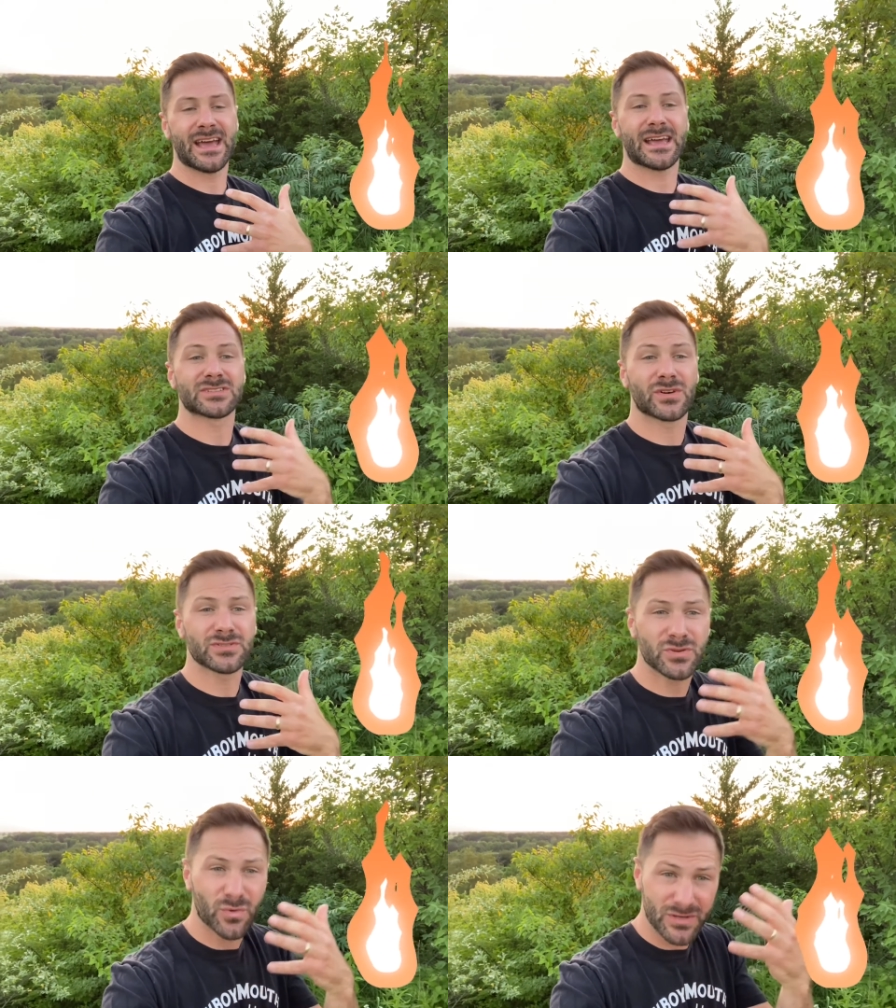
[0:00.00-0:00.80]
It's
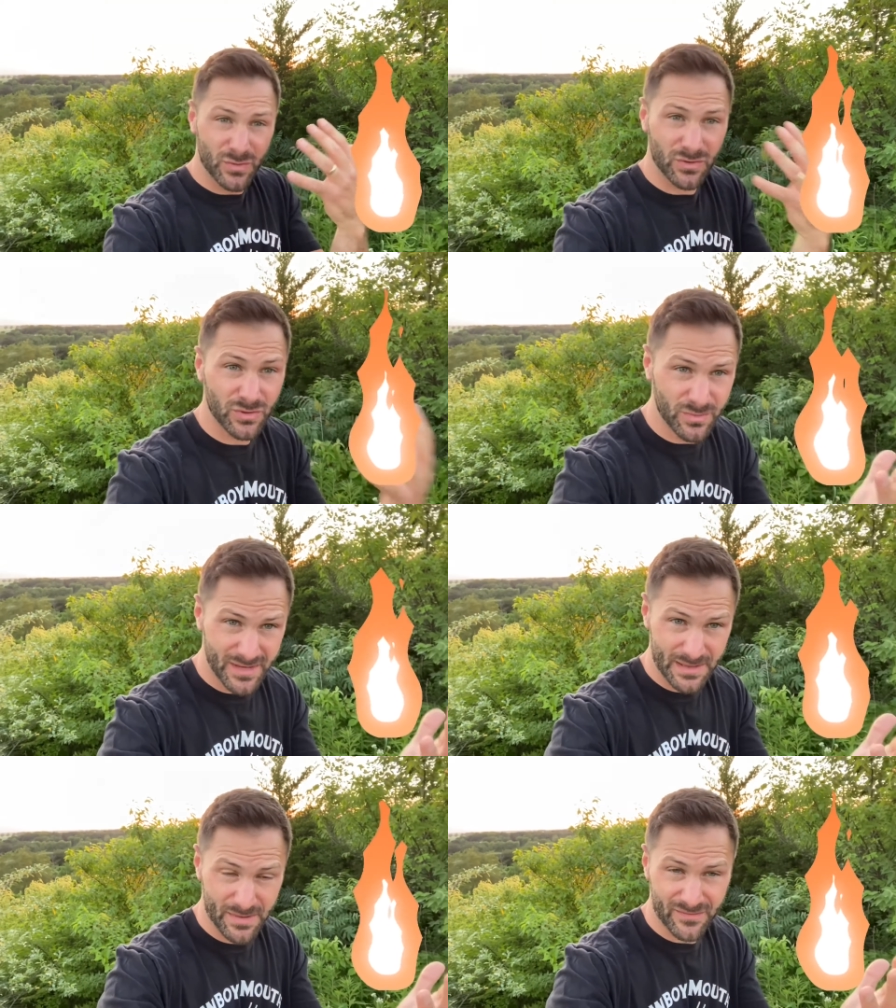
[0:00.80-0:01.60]
also going to
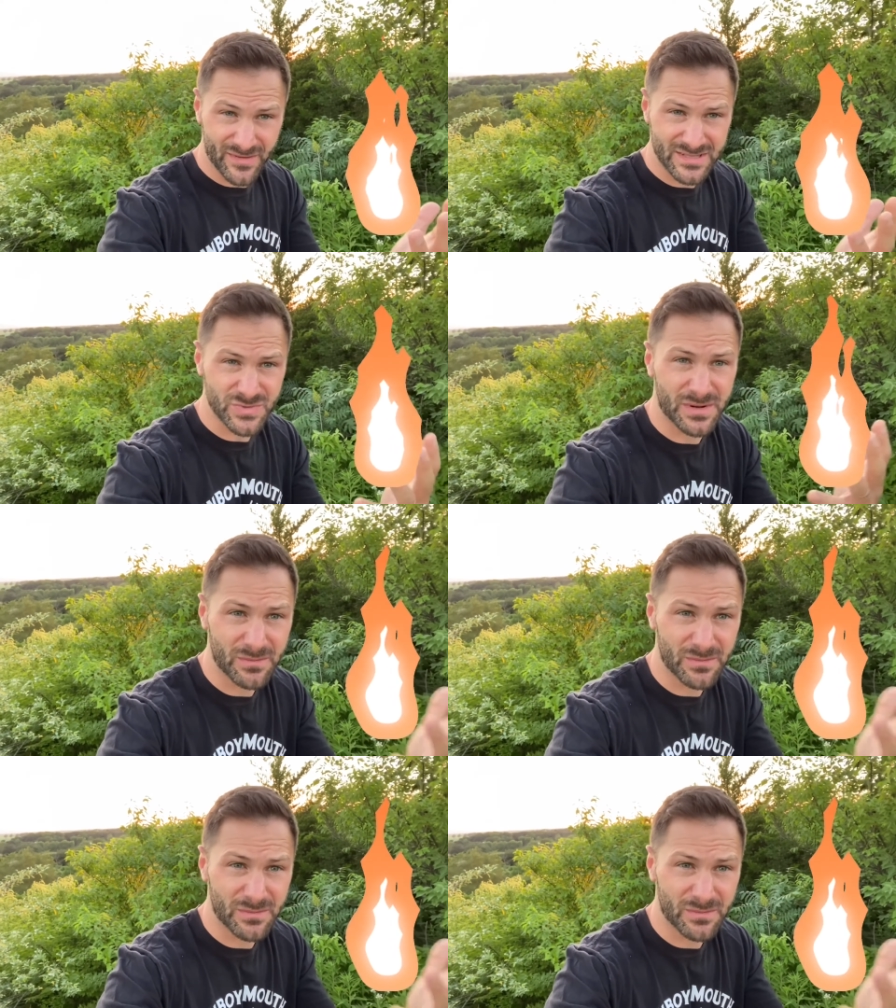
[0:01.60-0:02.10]
illuminate my face when I'm